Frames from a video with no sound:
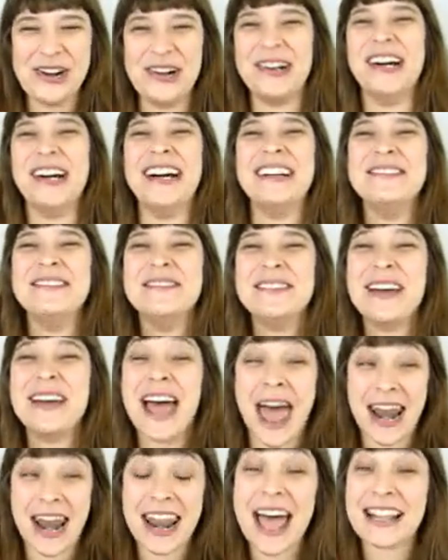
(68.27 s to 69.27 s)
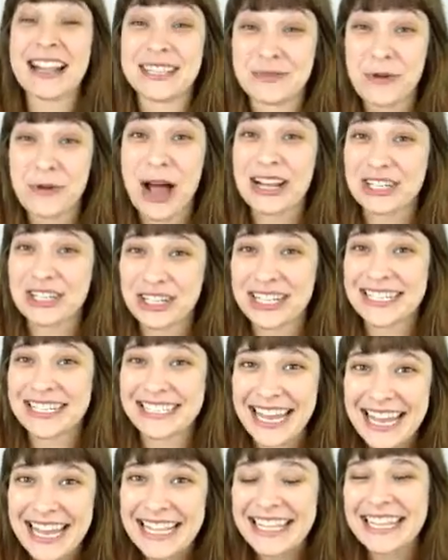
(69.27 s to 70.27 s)
and that's watching
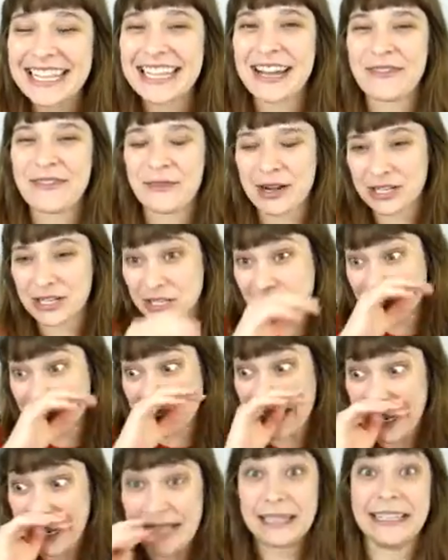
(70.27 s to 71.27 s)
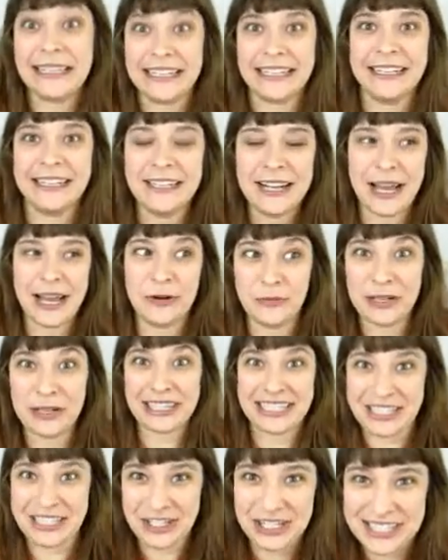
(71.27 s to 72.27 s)
daily. I've watched daily and
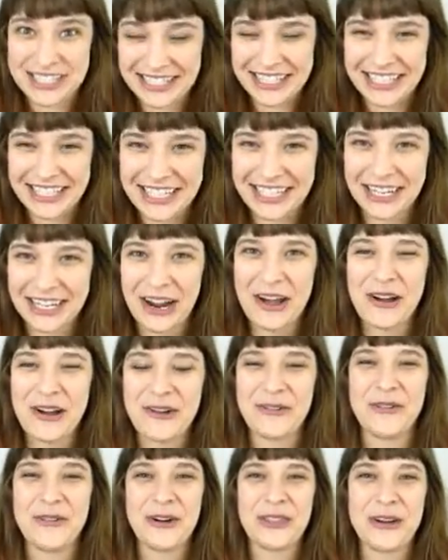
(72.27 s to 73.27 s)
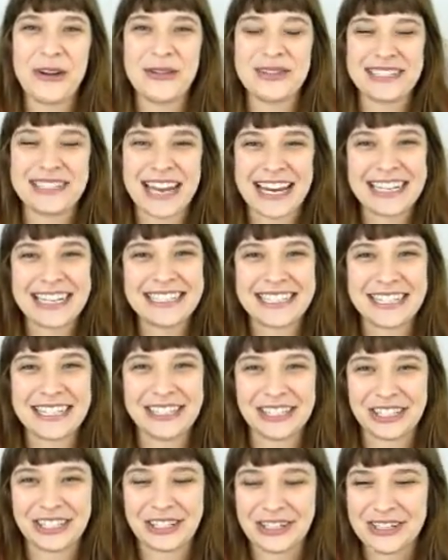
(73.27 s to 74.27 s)
religiously for those
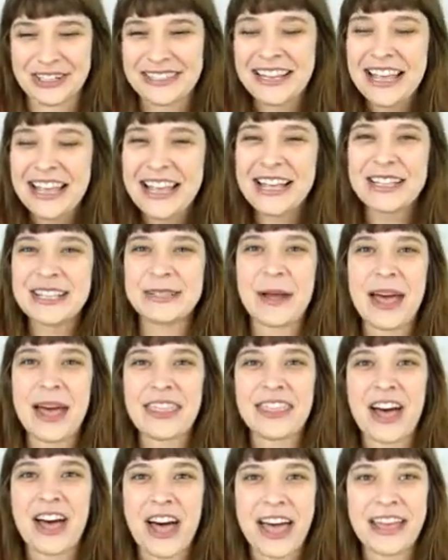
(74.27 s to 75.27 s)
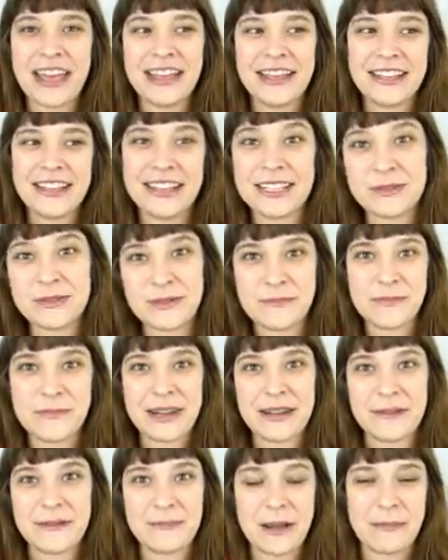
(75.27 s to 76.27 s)
19 years. So I thought this would
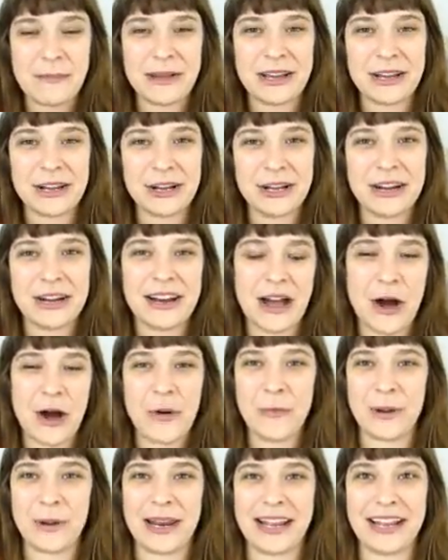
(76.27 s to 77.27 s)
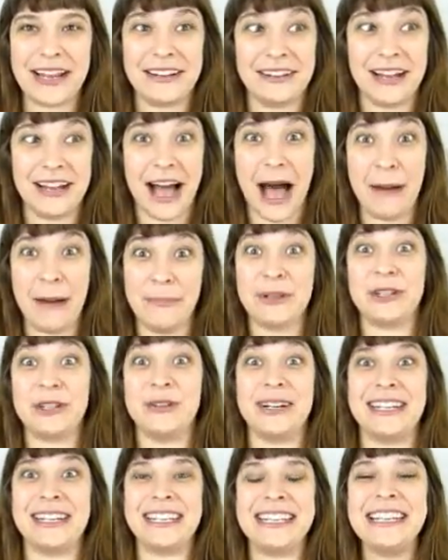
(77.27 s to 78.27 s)
be maybe a good opening
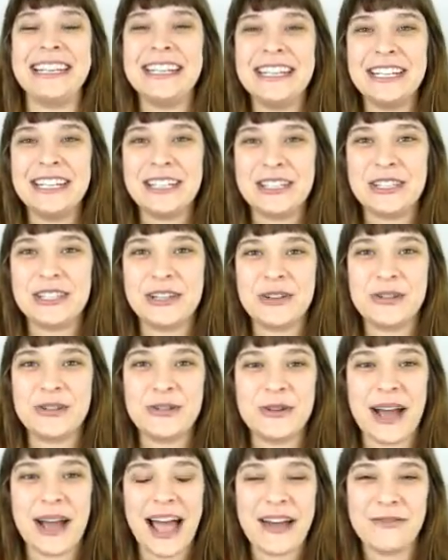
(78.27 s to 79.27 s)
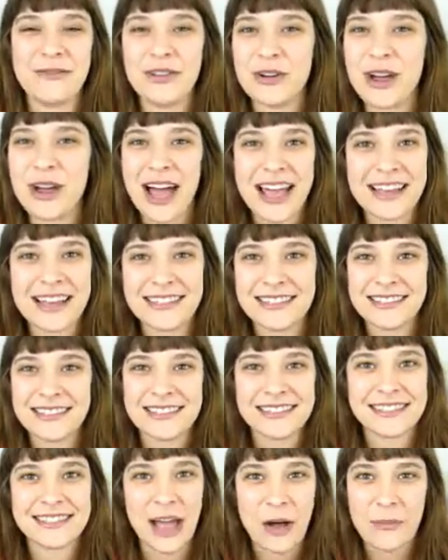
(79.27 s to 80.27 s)
opportunity to have you
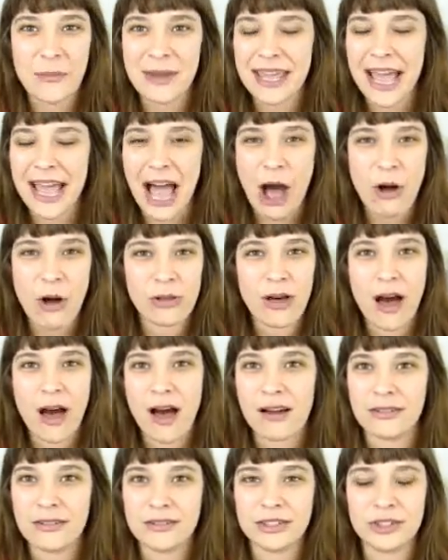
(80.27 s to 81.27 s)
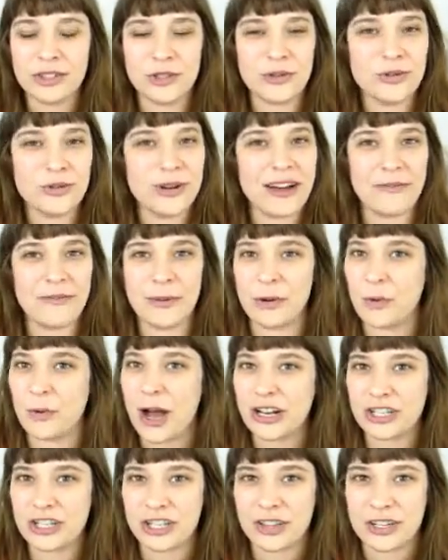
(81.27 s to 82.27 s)
guys tell me how long you have been
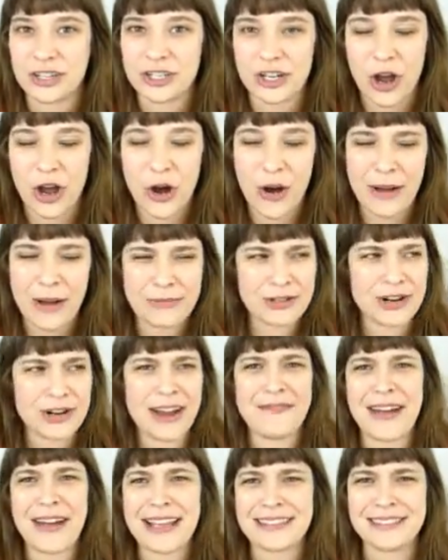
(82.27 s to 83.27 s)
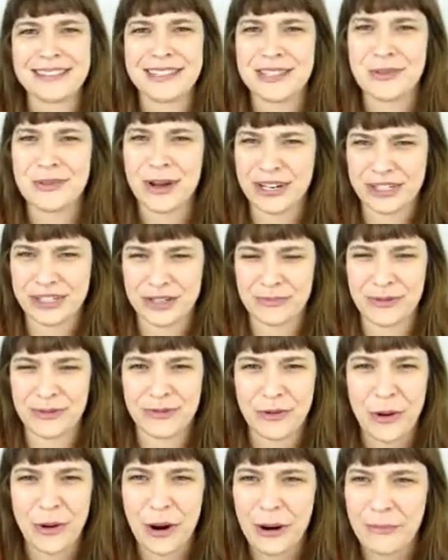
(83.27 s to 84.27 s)
watching the show. I'm sure I've asked this question
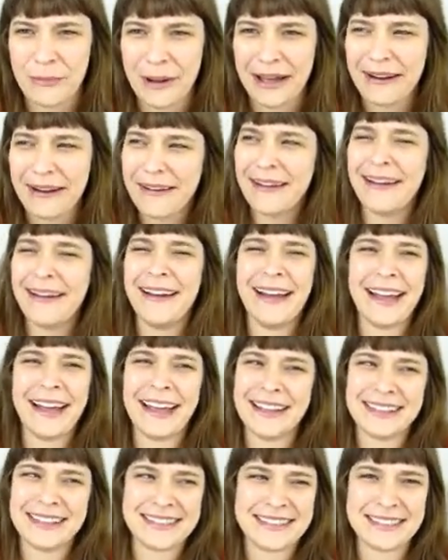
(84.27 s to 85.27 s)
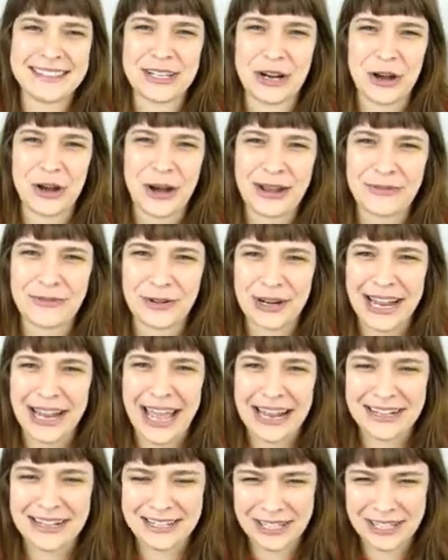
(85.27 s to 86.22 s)
before, but it's, you know, I forget.